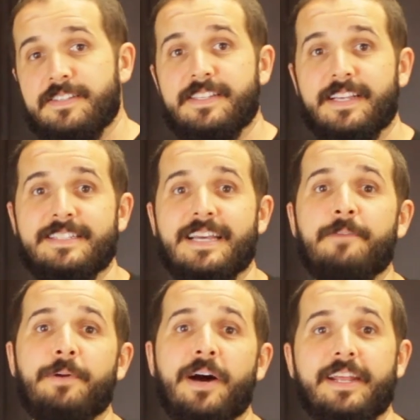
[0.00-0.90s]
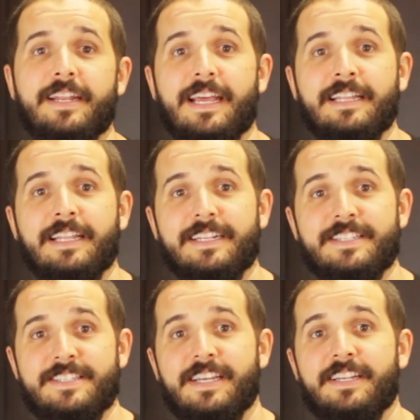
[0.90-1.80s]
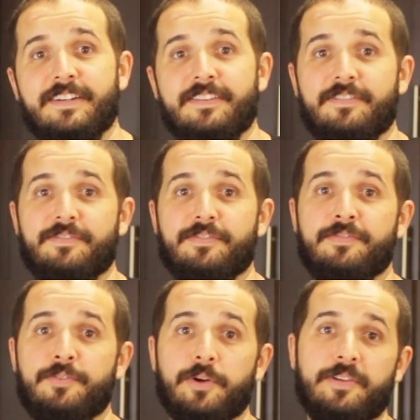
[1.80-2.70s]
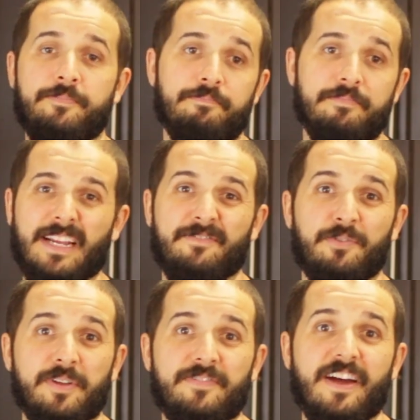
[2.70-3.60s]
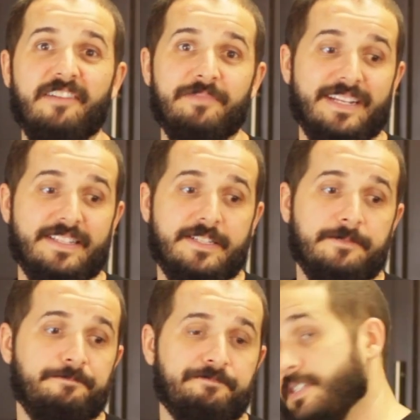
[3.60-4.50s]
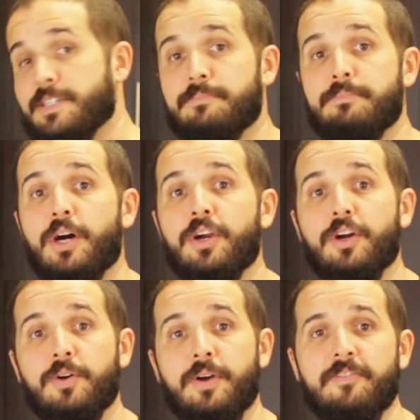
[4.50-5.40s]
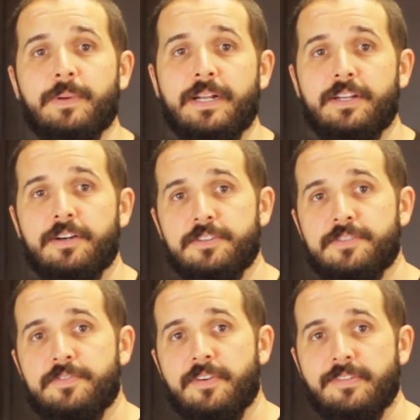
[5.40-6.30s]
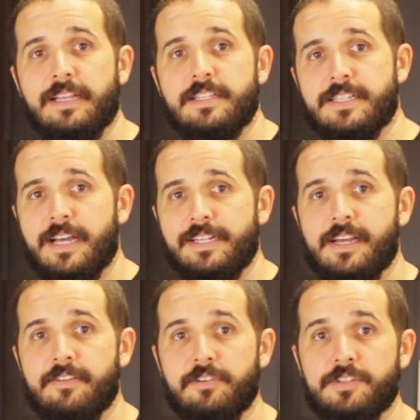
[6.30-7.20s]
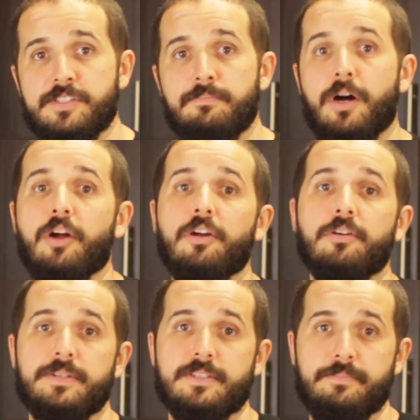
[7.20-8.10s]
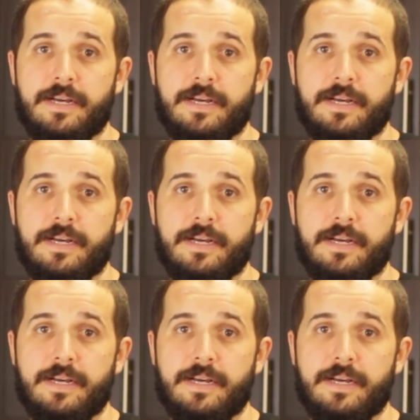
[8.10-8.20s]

Stick a top on it and let it sit for 45 minutes. Tomorrow, everybody knows if you've ever had lasagna ever, tomorrow is the